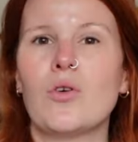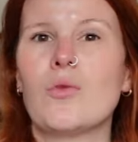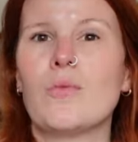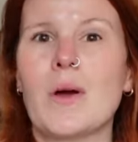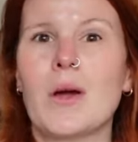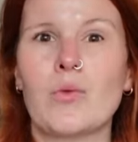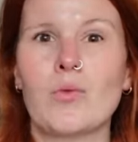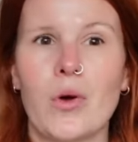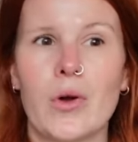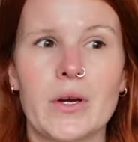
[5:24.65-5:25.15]
all
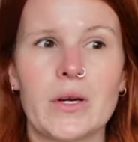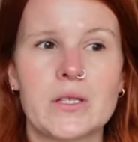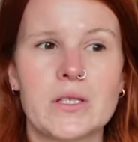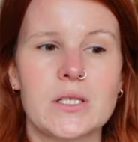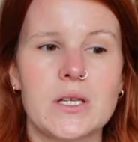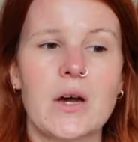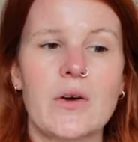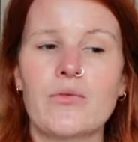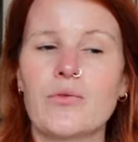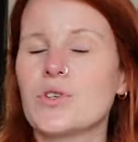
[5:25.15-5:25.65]
my work
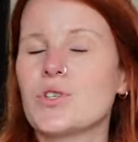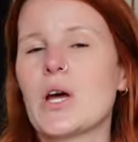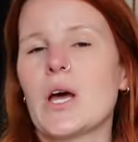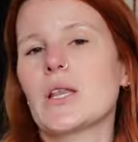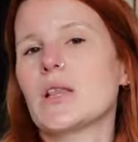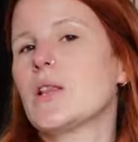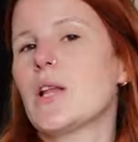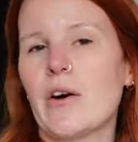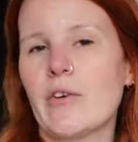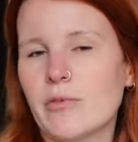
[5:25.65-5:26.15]
stuff, which I
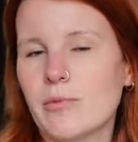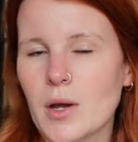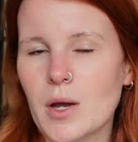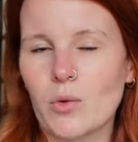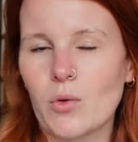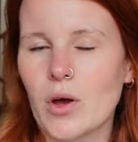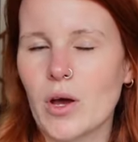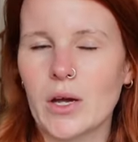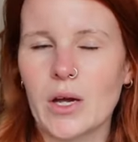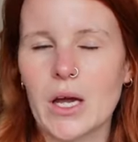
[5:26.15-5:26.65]
love my
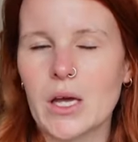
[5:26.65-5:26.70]
work.